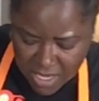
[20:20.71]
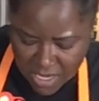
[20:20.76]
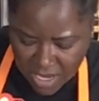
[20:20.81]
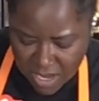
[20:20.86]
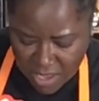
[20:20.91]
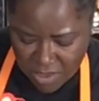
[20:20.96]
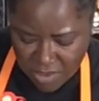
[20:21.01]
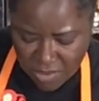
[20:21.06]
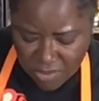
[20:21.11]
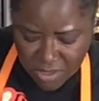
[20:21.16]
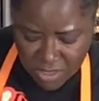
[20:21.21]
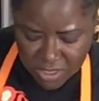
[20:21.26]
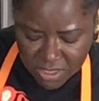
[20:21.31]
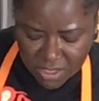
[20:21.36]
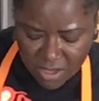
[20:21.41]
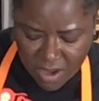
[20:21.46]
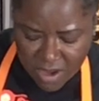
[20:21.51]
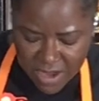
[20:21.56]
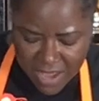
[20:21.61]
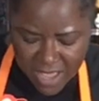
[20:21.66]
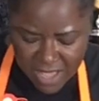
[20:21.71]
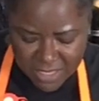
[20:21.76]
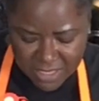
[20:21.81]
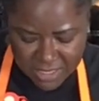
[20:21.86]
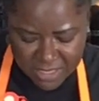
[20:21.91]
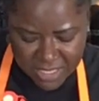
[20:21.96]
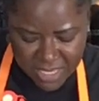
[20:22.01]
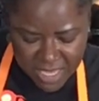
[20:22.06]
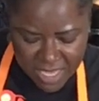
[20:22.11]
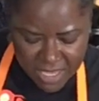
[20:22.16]
Now you'll start out
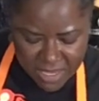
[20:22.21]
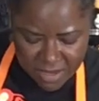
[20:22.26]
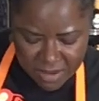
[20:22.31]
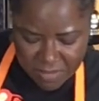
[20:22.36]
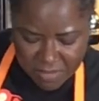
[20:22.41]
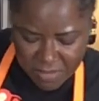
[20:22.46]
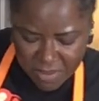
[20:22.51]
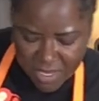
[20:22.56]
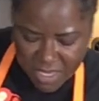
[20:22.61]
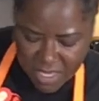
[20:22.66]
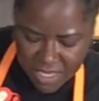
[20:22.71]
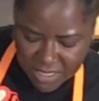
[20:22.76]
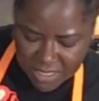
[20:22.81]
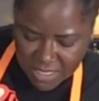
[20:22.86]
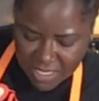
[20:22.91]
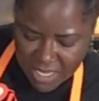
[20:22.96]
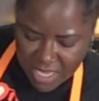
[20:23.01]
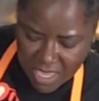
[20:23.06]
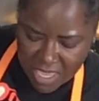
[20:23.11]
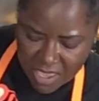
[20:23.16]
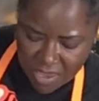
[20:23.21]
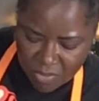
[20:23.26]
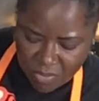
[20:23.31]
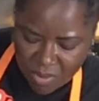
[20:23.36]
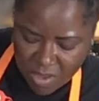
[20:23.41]
seeing them because again,